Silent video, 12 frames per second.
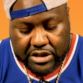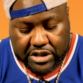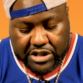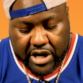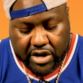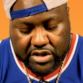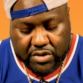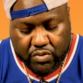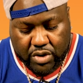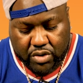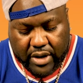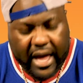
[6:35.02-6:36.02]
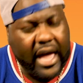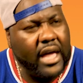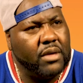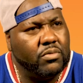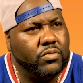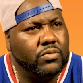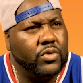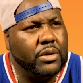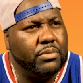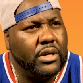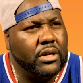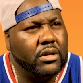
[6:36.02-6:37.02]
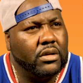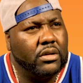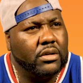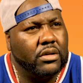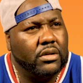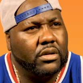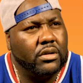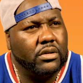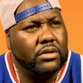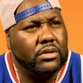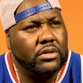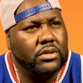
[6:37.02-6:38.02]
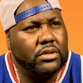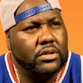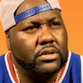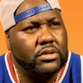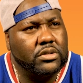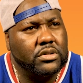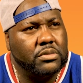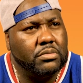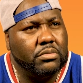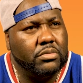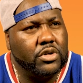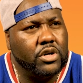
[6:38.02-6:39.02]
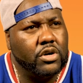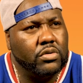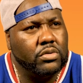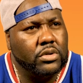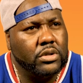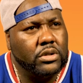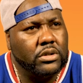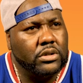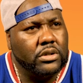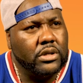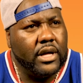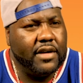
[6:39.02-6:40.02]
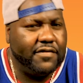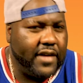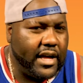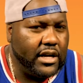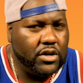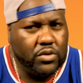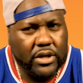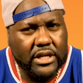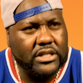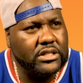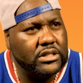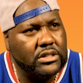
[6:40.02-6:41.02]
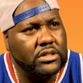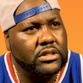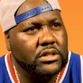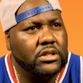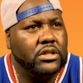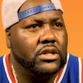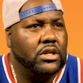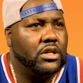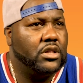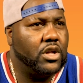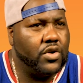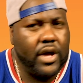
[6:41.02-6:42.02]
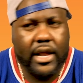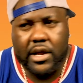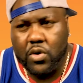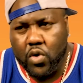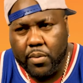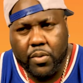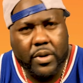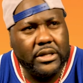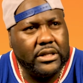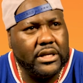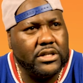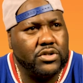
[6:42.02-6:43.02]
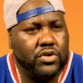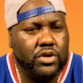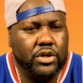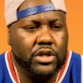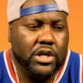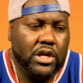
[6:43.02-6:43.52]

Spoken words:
share some real game with me. Some, you know, F.A. do this and learn how to incorporate this, or